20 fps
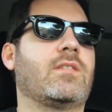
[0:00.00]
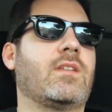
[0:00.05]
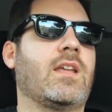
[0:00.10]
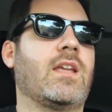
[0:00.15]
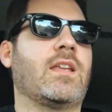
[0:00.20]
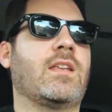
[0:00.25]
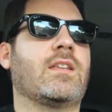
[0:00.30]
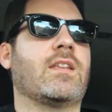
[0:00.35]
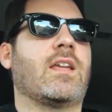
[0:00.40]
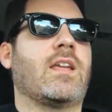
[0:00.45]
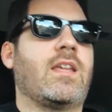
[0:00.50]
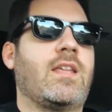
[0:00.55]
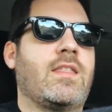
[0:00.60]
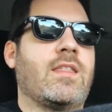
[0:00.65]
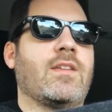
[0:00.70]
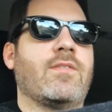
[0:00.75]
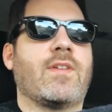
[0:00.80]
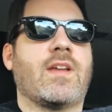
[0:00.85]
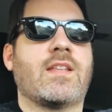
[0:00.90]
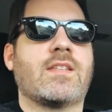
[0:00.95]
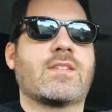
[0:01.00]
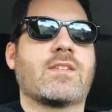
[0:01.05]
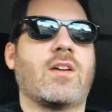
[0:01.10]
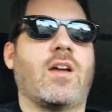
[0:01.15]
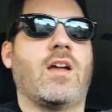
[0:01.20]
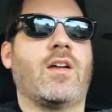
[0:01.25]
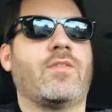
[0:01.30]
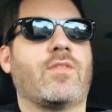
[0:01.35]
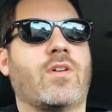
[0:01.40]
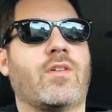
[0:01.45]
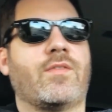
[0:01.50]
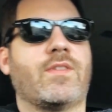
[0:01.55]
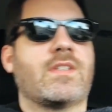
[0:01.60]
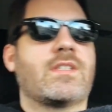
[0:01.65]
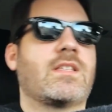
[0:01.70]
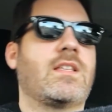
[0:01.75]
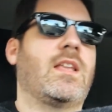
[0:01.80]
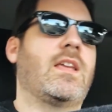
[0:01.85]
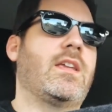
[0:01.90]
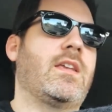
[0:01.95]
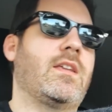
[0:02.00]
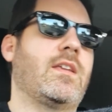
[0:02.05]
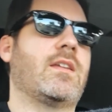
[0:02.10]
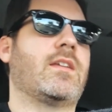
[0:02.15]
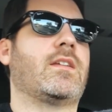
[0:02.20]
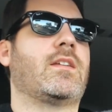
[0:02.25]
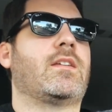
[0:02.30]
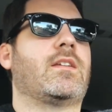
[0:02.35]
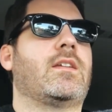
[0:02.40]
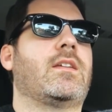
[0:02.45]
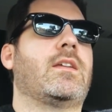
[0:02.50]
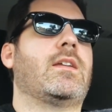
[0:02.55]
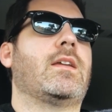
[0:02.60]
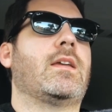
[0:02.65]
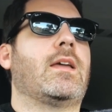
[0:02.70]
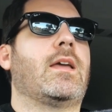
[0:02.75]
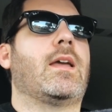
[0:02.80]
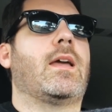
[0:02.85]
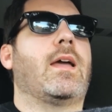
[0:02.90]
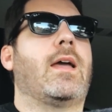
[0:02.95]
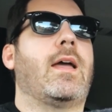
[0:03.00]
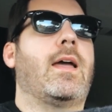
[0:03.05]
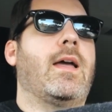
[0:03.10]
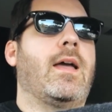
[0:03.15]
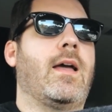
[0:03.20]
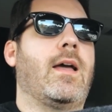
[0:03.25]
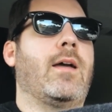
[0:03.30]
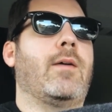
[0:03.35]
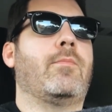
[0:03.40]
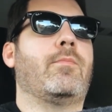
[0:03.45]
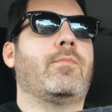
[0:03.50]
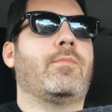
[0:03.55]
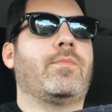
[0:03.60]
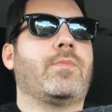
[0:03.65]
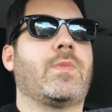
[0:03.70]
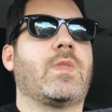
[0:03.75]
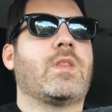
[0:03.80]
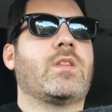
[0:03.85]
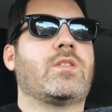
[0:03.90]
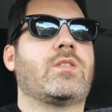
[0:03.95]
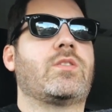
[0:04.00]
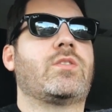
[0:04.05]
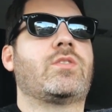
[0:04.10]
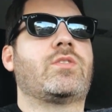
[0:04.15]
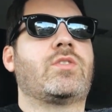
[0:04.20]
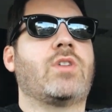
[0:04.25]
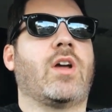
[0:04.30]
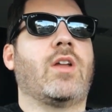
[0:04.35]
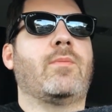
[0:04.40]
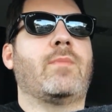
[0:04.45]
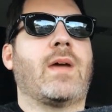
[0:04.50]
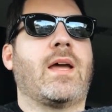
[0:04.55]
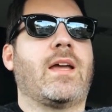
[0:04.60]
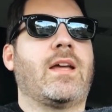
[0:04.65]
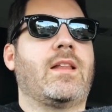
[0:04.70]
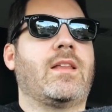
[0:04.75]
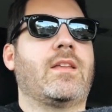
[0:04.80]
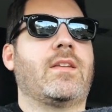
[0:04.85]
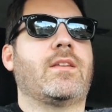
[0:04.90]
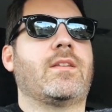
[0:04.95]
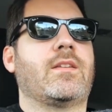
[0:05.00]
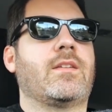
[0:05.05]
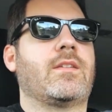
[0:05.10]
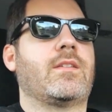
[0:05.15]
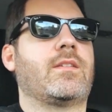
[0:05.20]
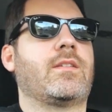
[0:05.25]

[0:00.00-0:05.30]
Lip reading: In Ethan Van Sciver, obviously, John Malin.